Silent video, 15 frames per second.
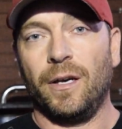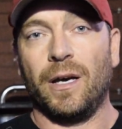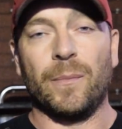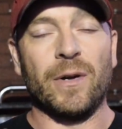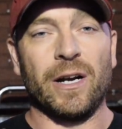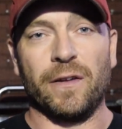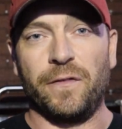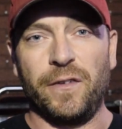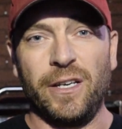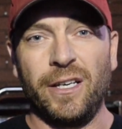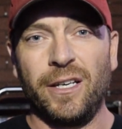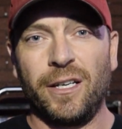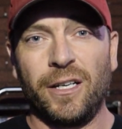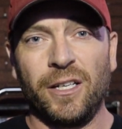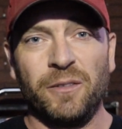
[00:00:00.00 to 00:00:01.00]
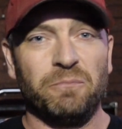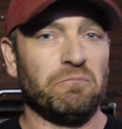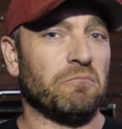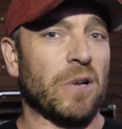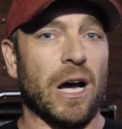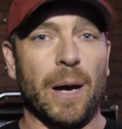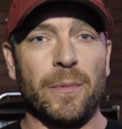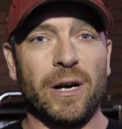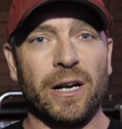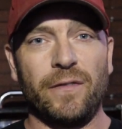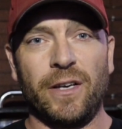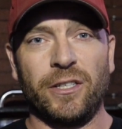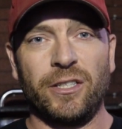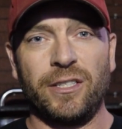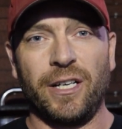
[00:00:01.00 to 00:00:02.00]
I'm not a vegan, I'm not a
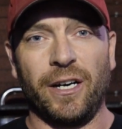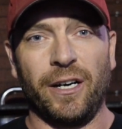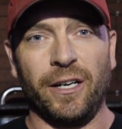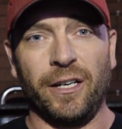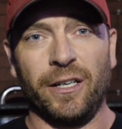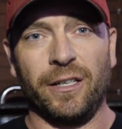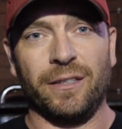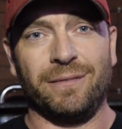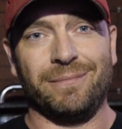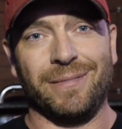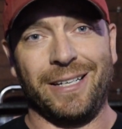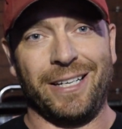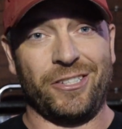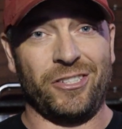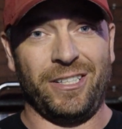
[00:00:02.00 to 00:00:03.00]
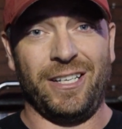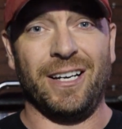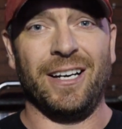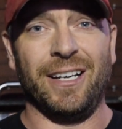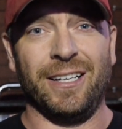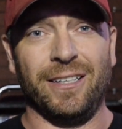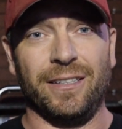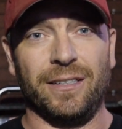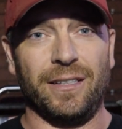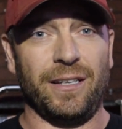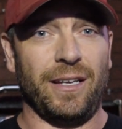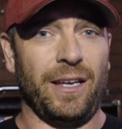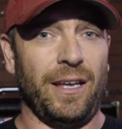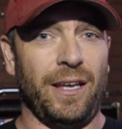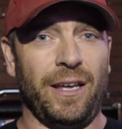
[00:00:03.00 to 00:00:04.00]
vegetarian, I actually hunt
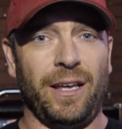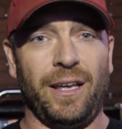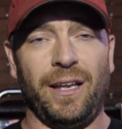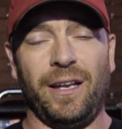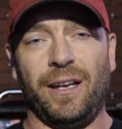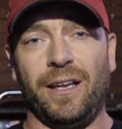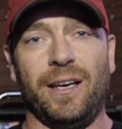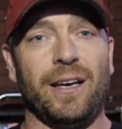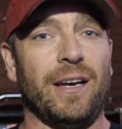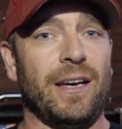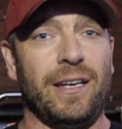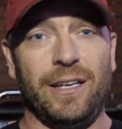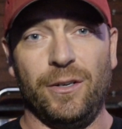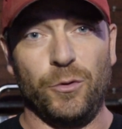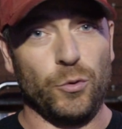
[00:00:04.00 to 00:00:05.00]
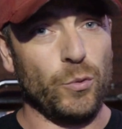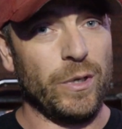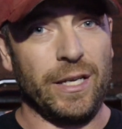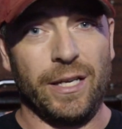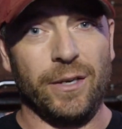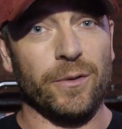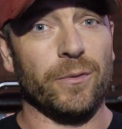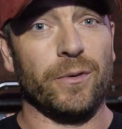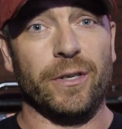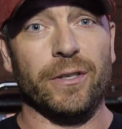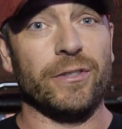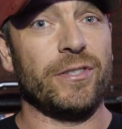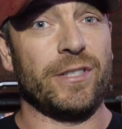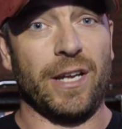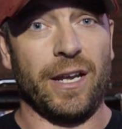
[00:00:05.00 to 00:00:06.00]
and I do eat
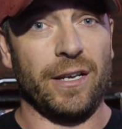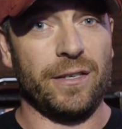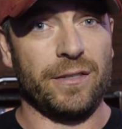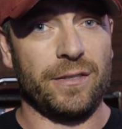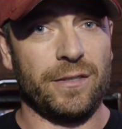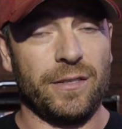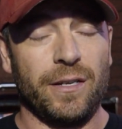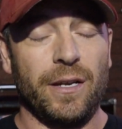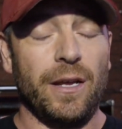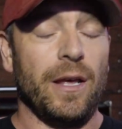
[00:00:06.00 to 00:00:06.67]
real steaks.